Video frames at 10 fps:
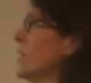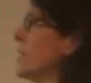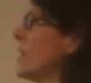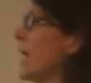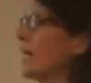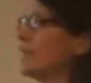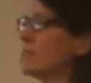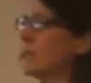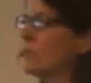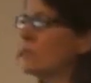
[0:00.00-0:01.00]
that
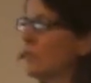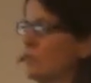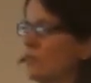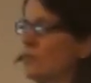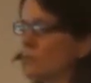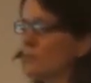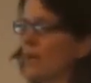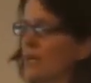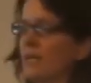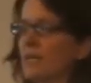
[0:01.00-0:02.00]
those groups
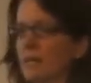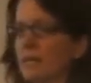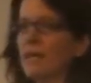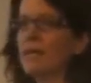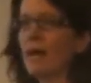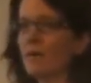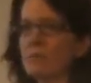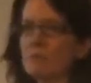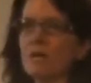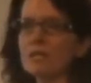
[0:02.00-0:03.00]
brought in, and now
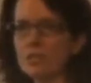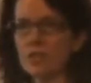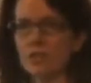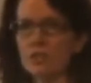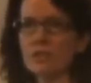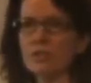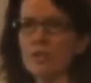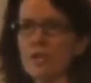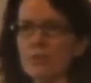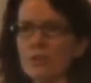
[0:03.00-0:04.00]
it's a much larger
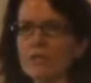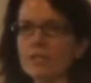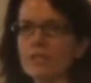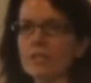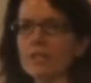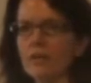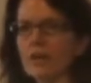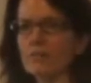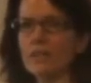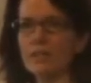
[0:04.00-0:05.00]
collaboration. I know
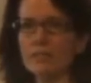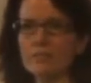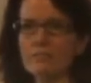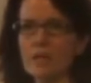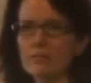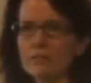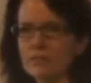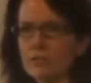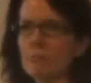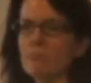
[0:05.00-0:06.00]
healthcare is involved. It's
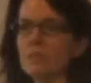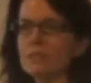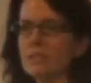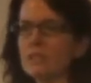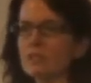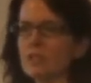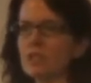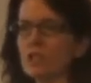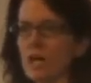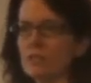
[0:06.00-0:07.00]
around building an early
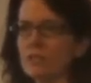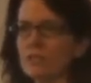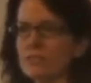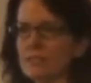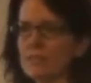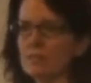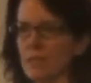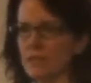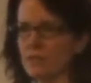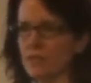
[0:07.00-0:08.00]
childhood system
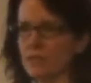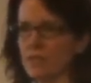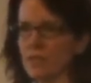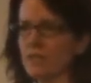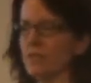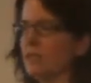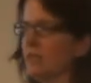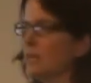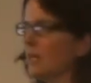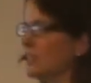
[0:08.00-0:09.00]
in Arizona,
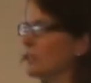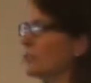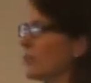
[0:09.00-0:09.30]
not just around